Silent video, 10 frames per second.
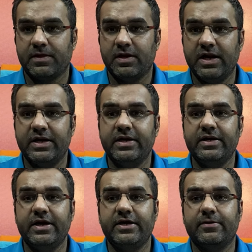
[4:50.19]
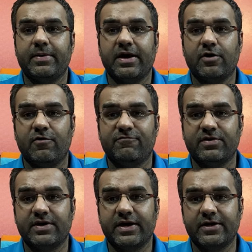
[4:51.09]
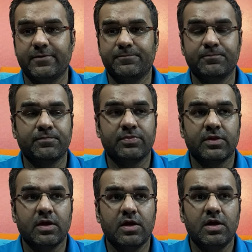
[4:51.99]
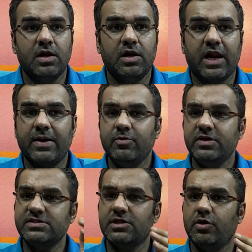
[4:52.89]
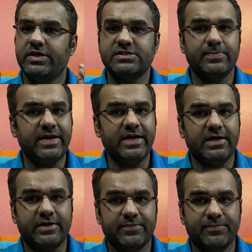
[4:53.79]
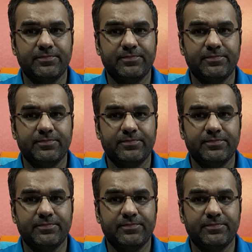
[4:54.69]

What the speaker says: London Interbank Offer Rate. LIBOR is now dismantled.